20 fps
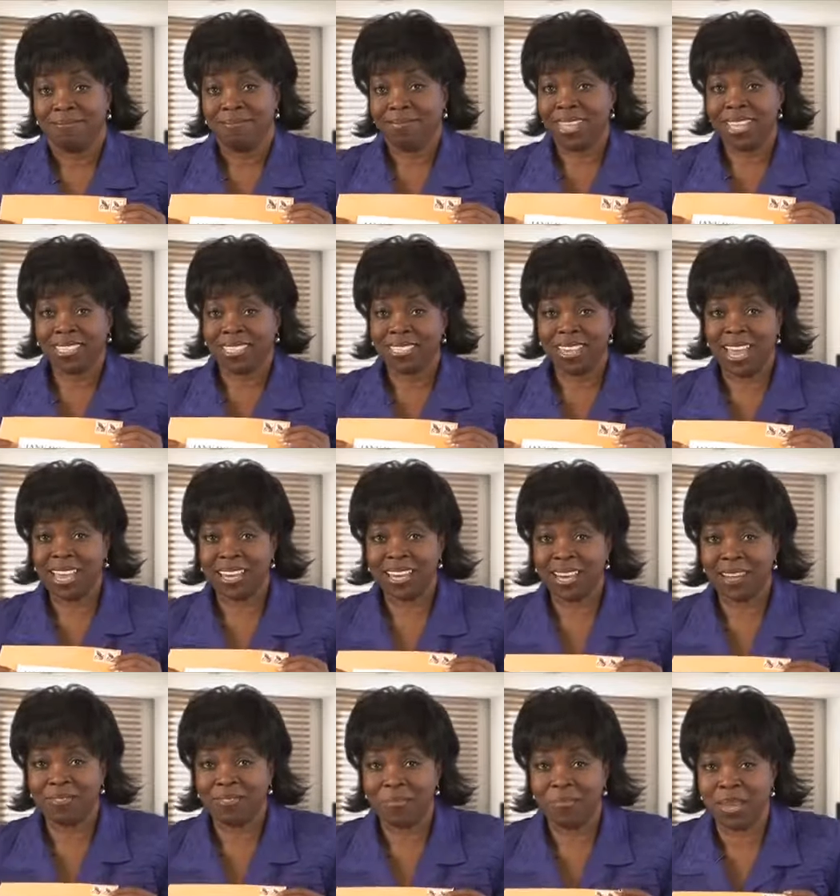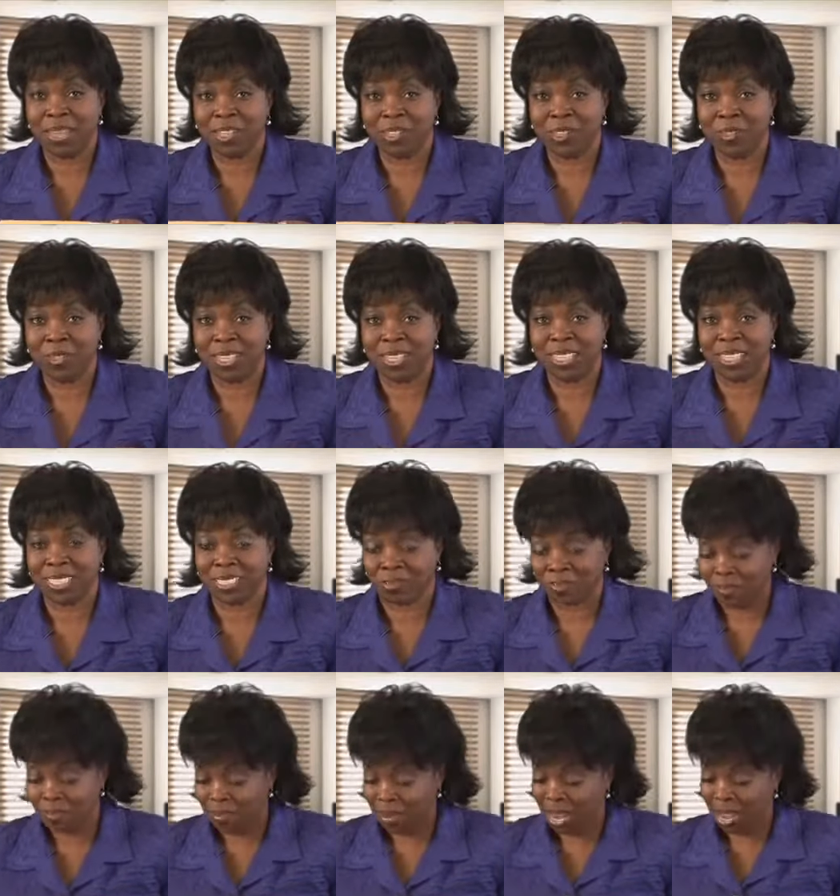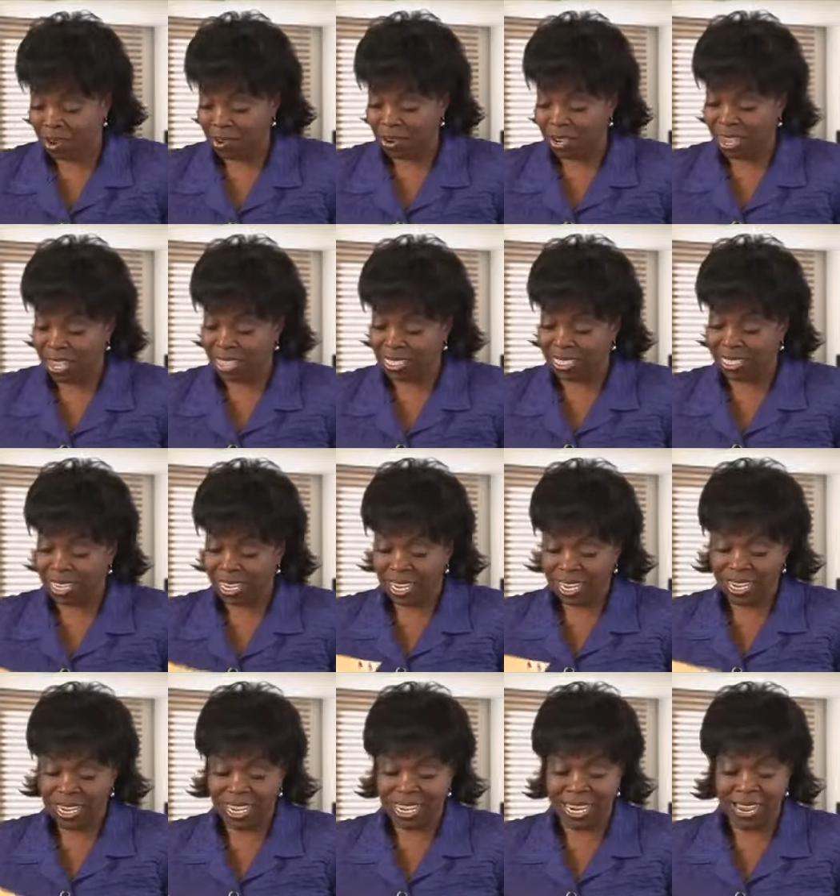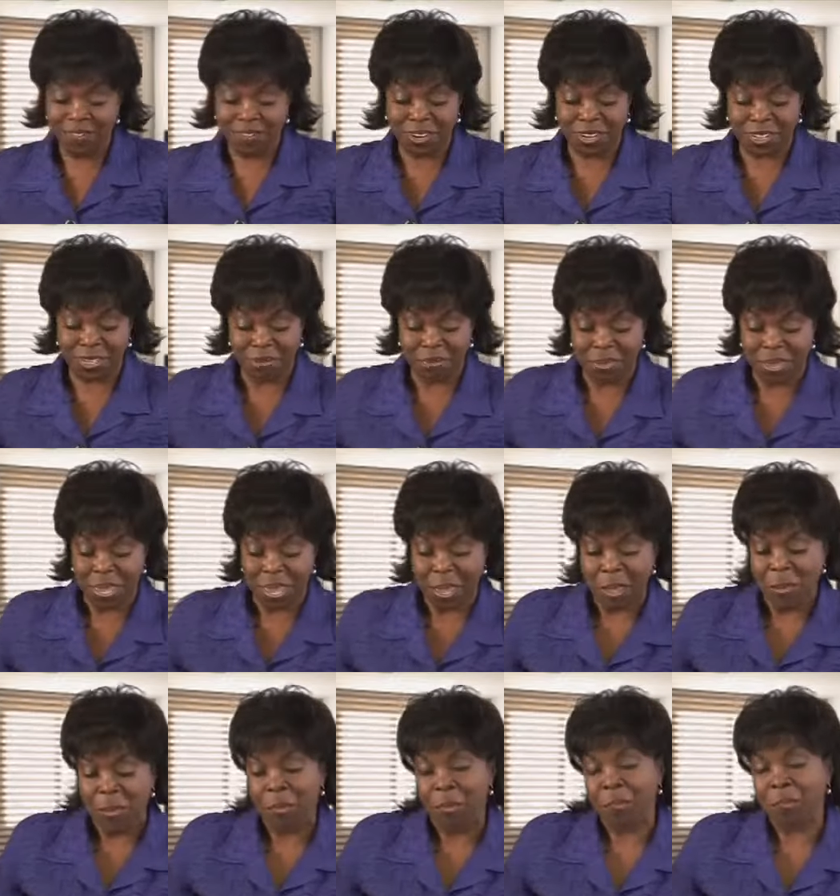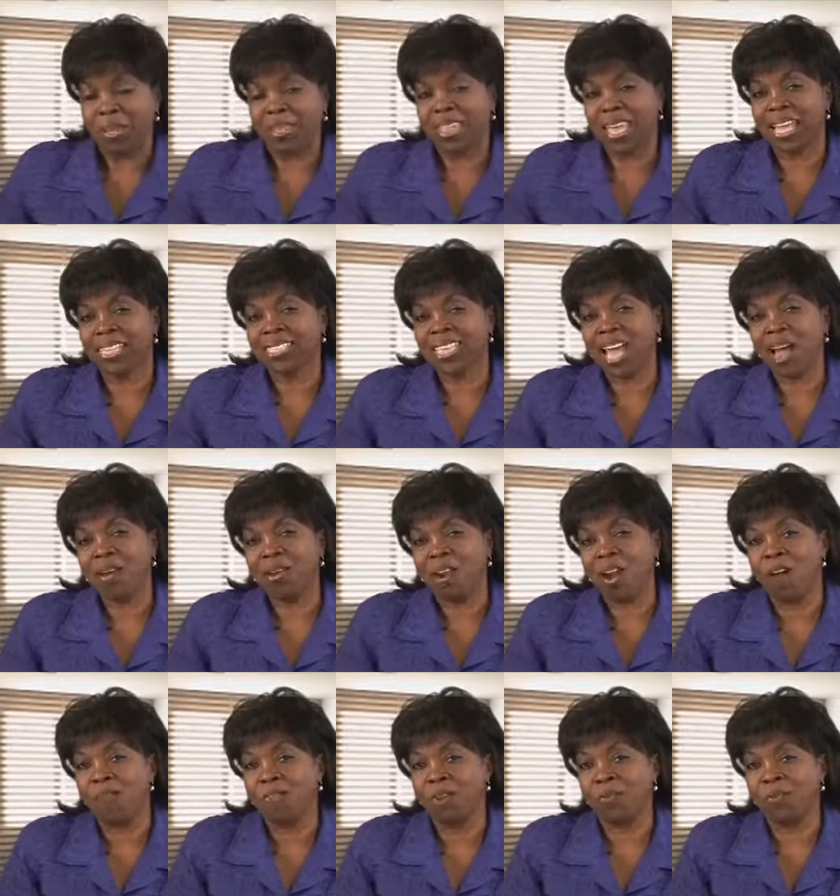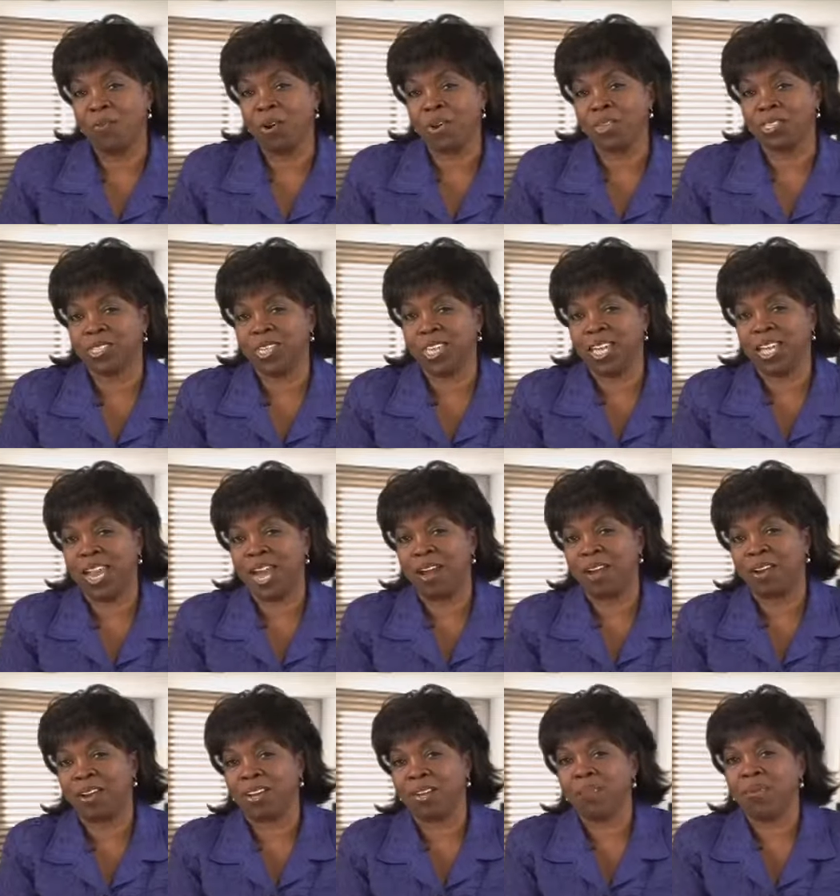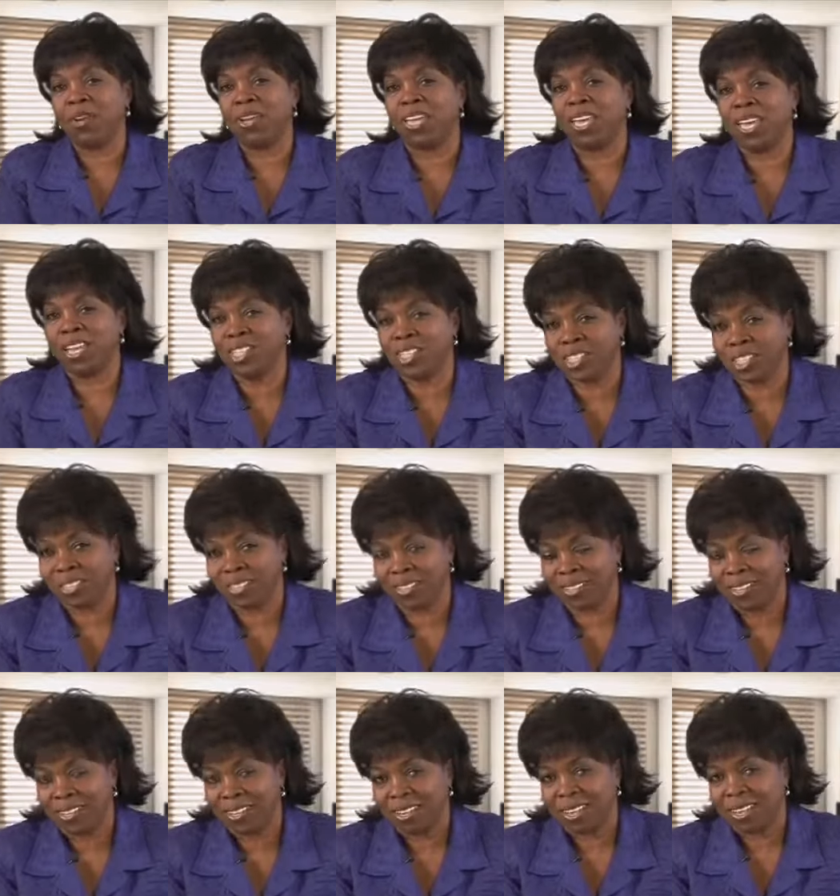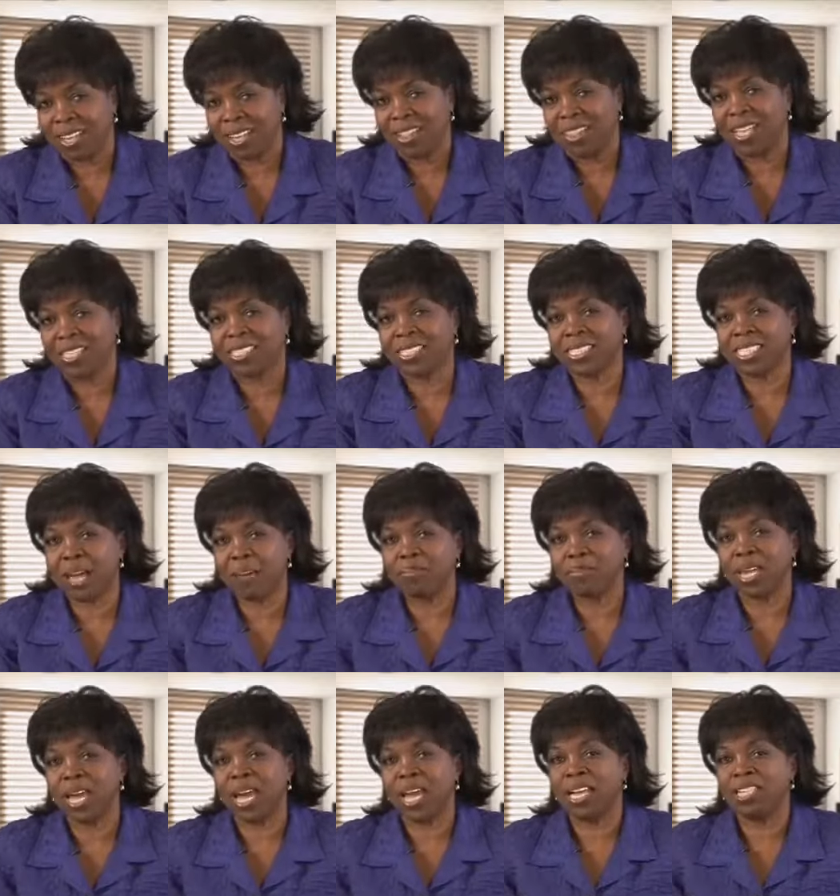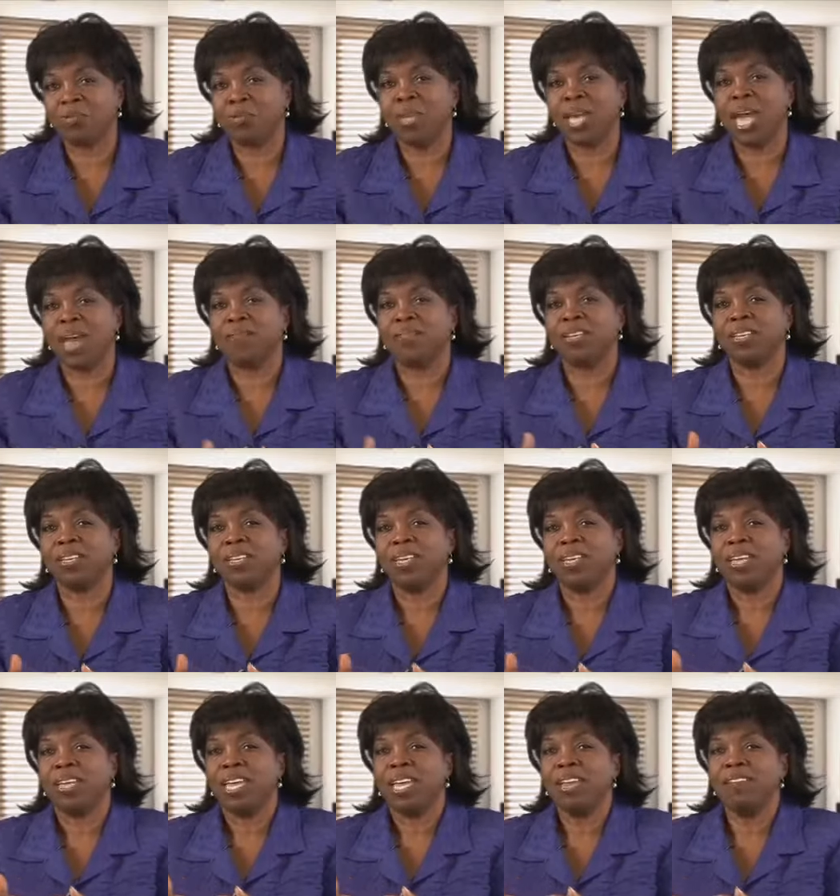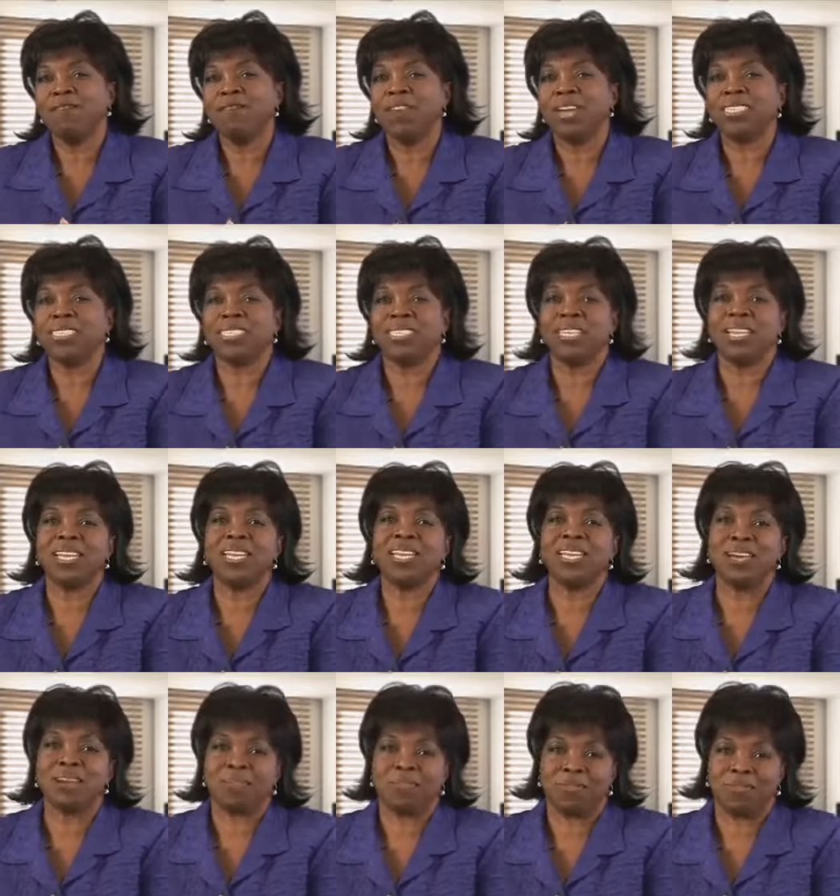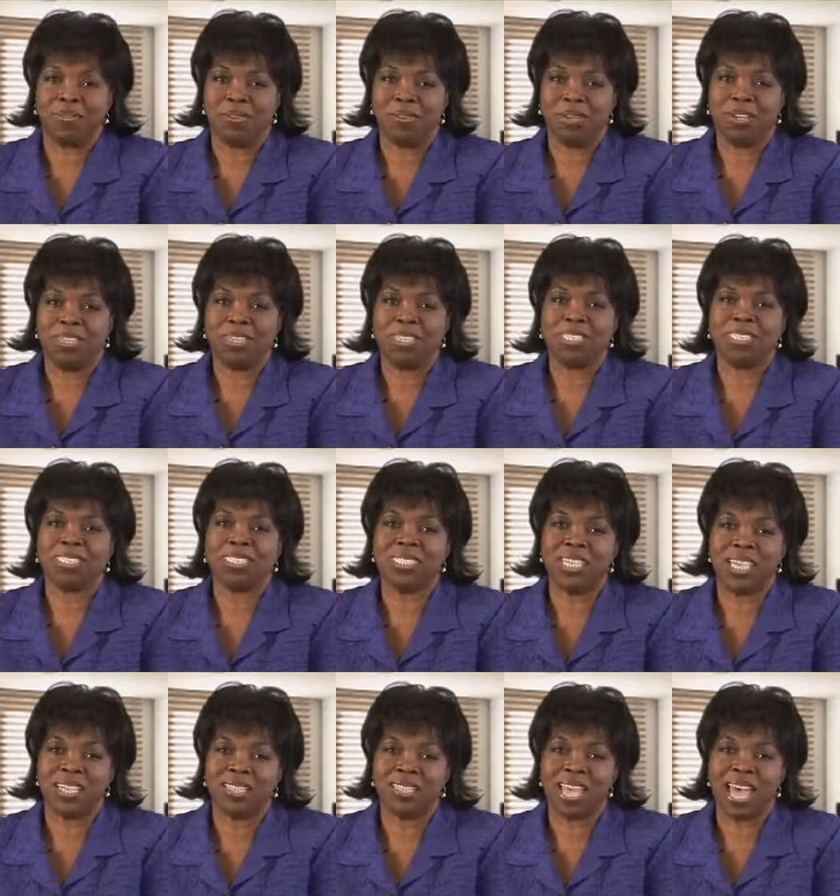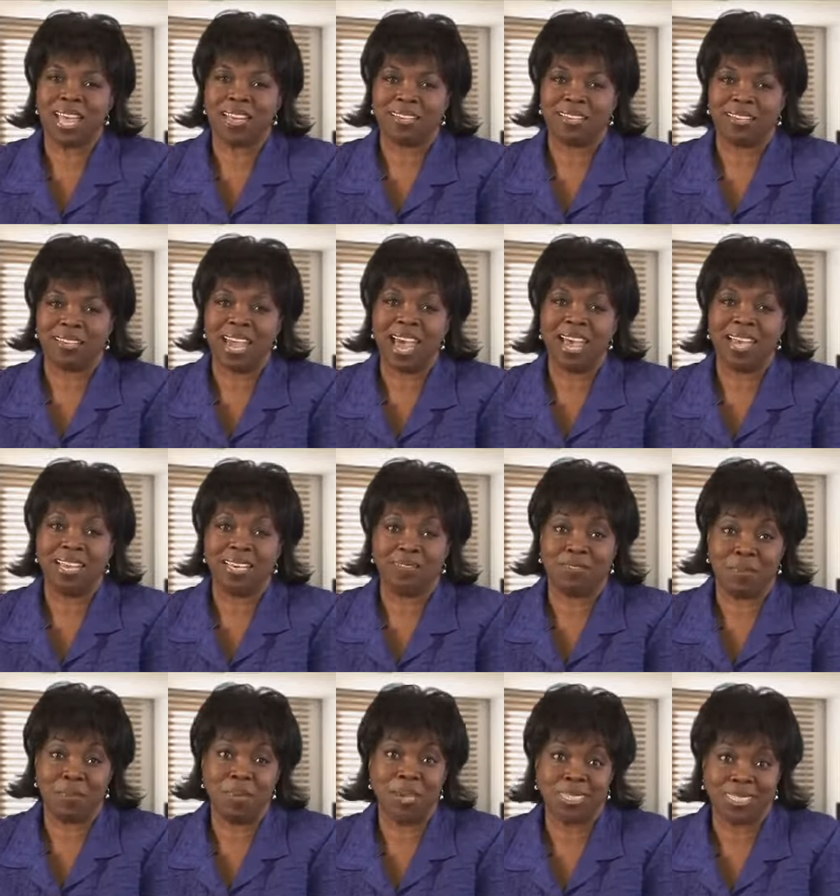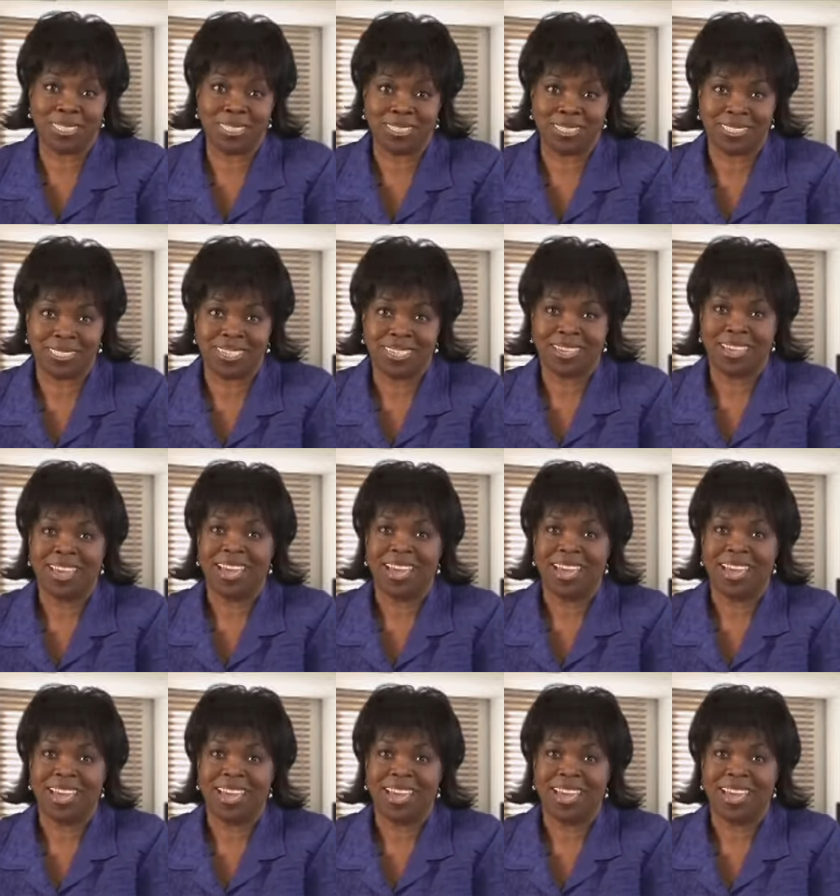That's not enough to make sure that this letter gets delivered. But that's how it often works in our communication, that sometimes we haven't invested enough to send that kind of a message.